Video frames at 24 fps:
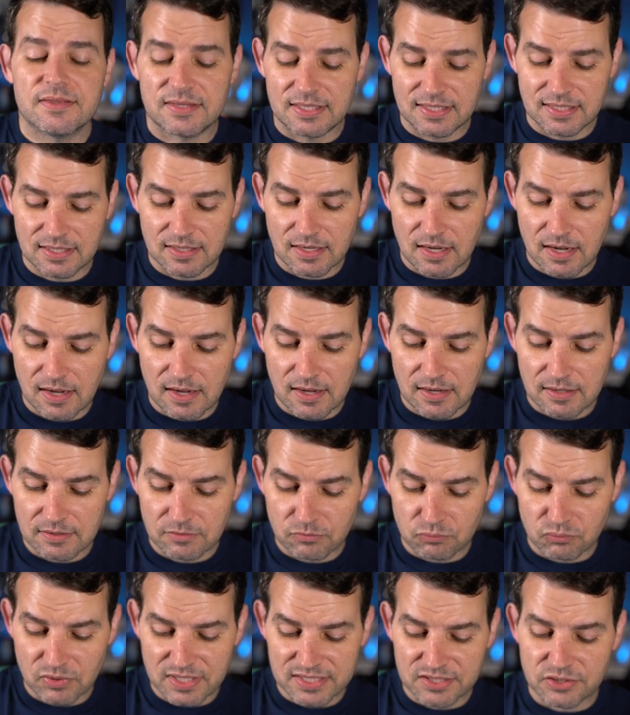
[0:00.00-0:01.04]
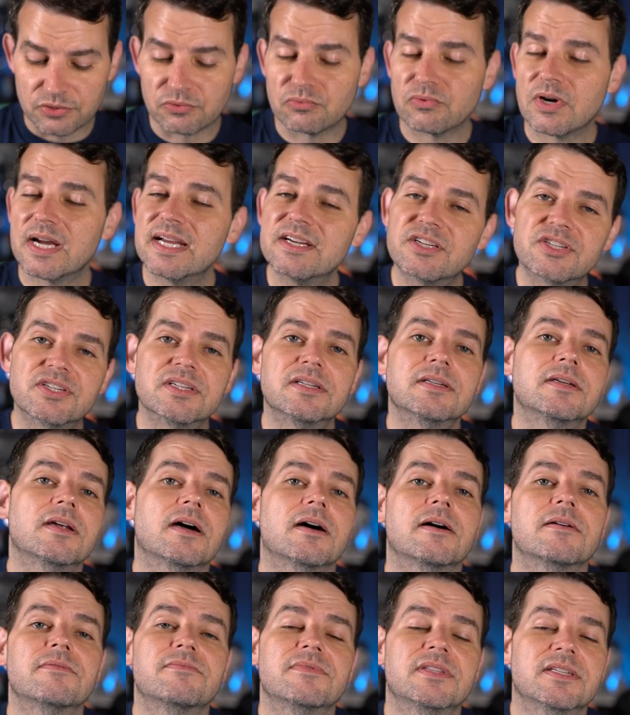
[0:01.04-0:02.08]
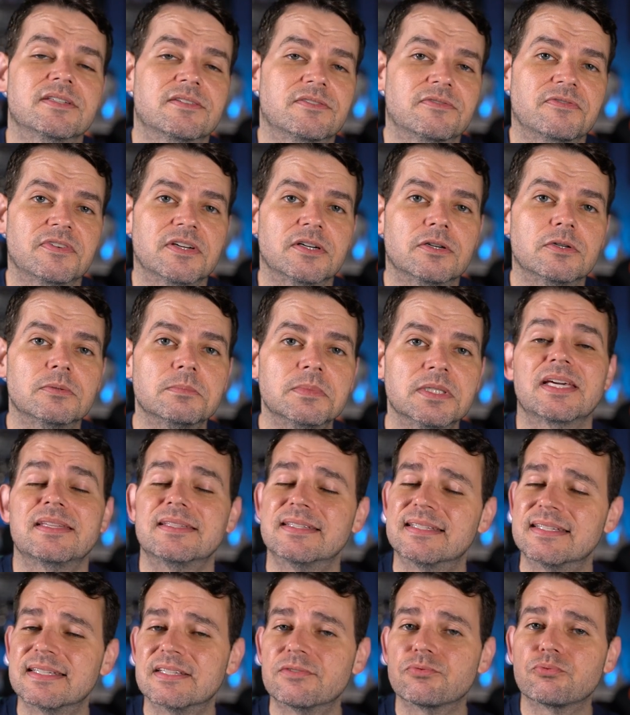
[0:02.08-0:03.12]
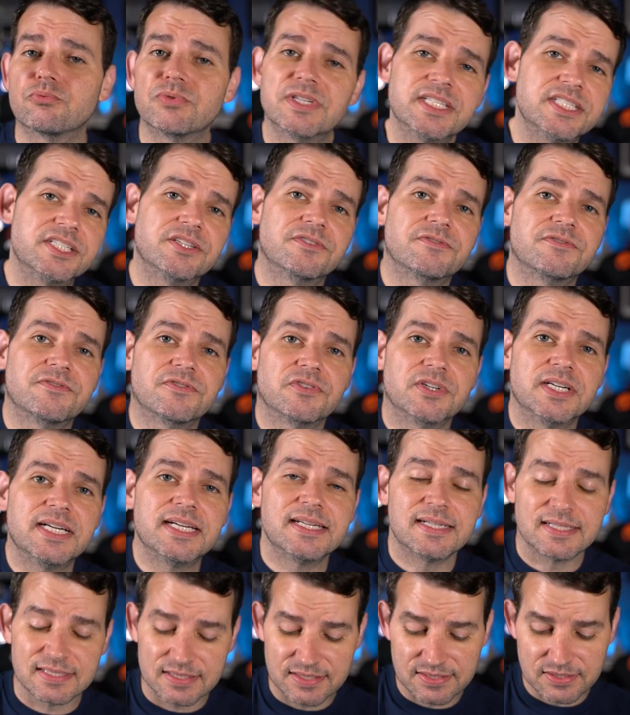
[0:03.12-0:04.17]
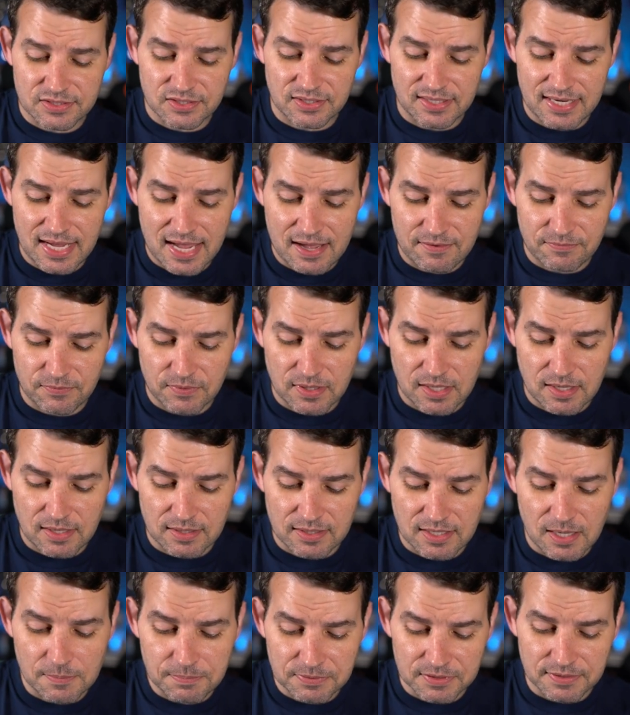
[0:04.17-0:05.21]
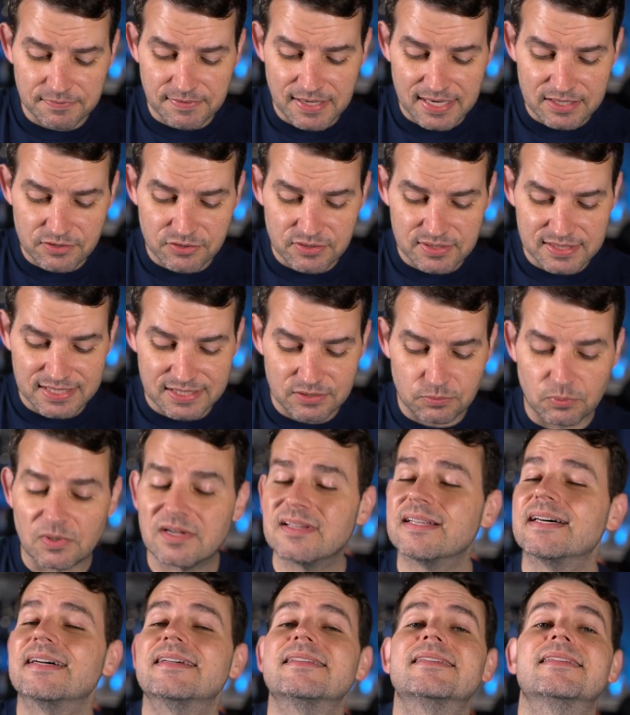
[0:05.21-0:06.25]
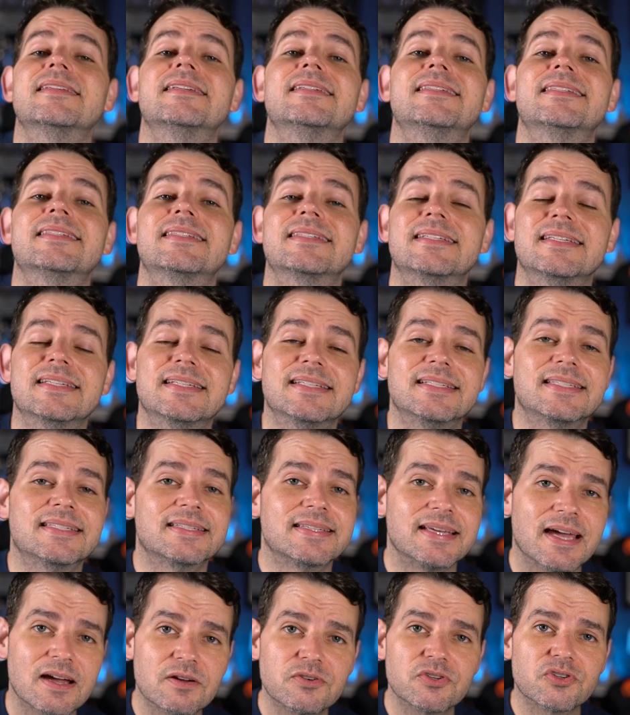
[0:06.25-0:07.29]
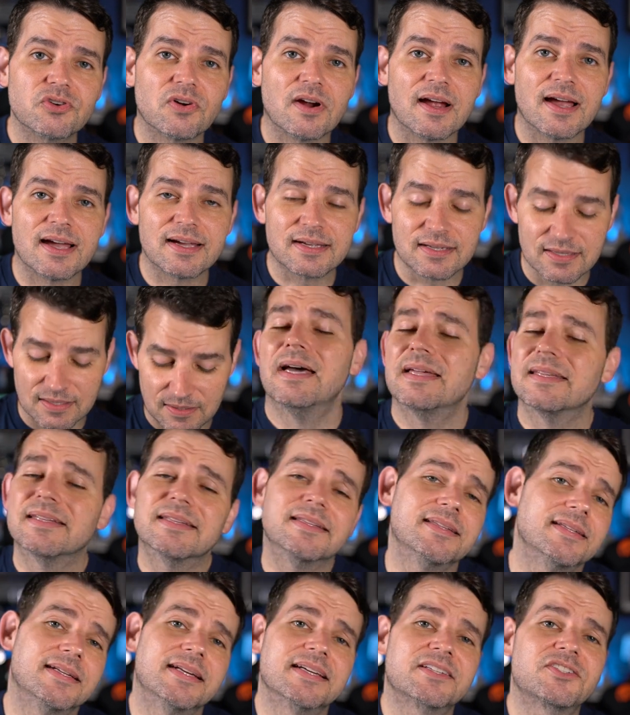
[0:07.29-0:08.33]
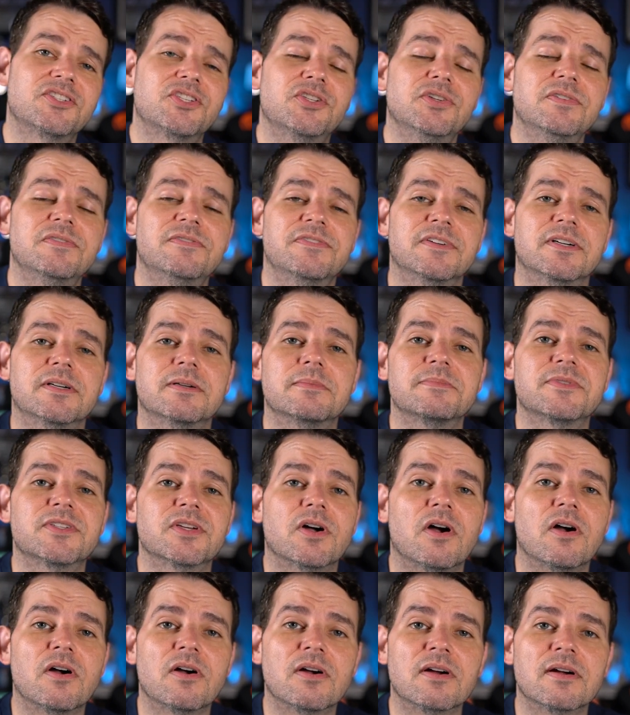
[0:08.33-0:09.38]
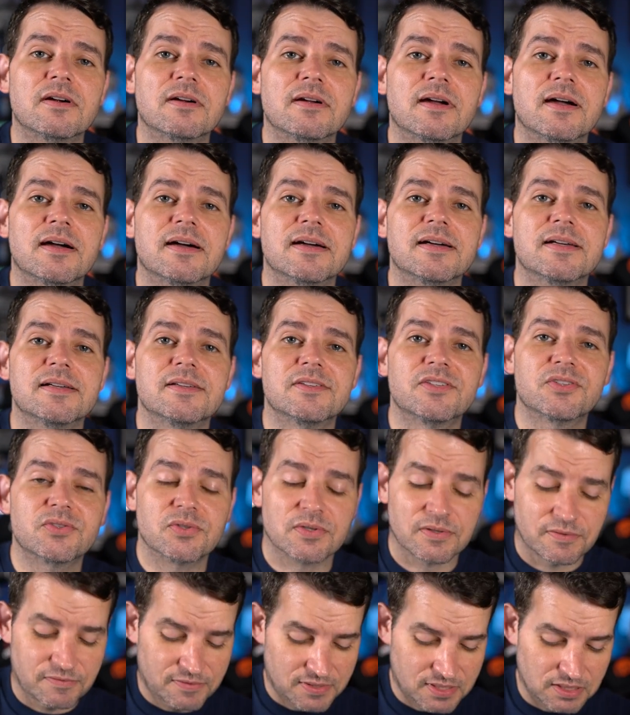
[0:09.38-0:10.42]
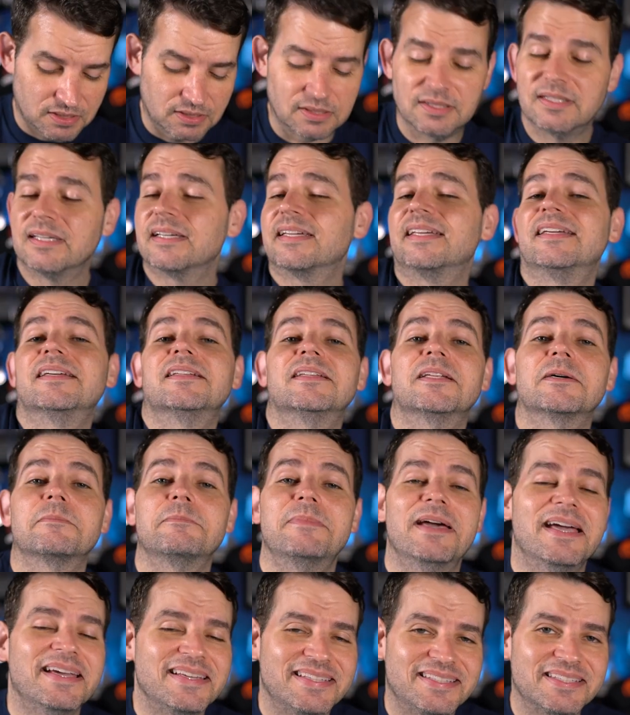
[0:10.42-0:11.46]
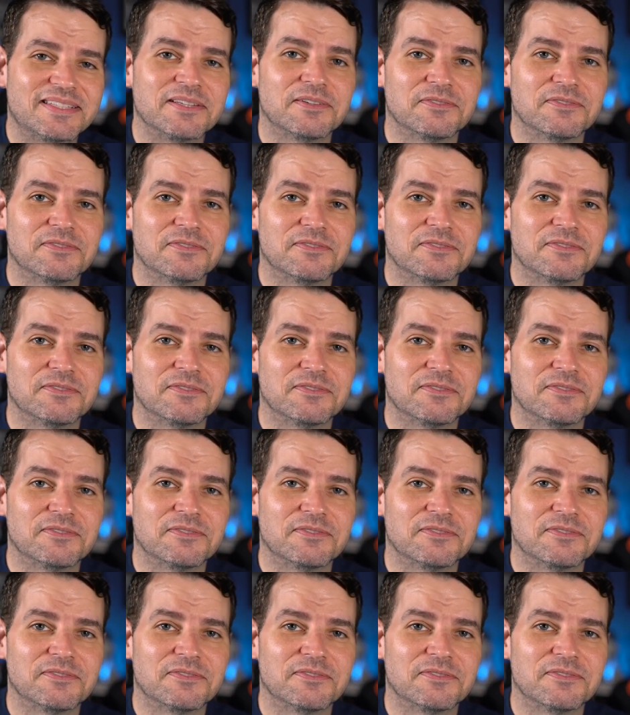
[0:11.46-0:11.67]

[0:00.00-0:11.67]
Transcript: the uh, restoration of this film. And this is region free and is going to have a couple of extras as well as the CD soundtrack. And then the next two films are uh, sort of Caligula based